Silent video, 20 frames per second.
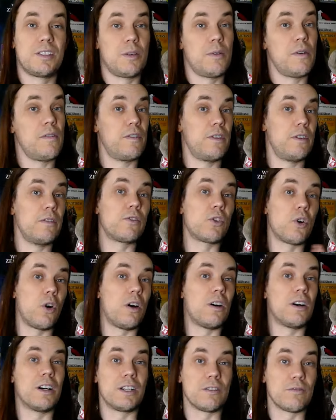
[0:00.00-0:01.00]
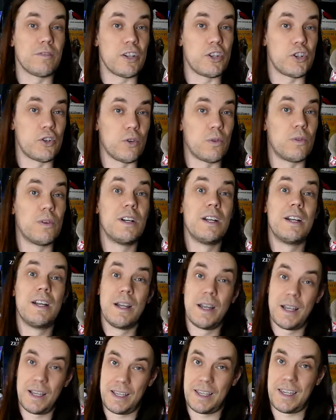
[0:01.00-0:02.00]
So if you've got an original,
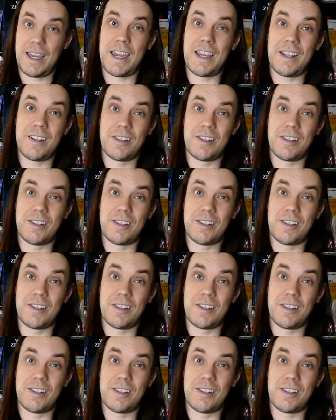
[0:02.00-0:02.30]
get in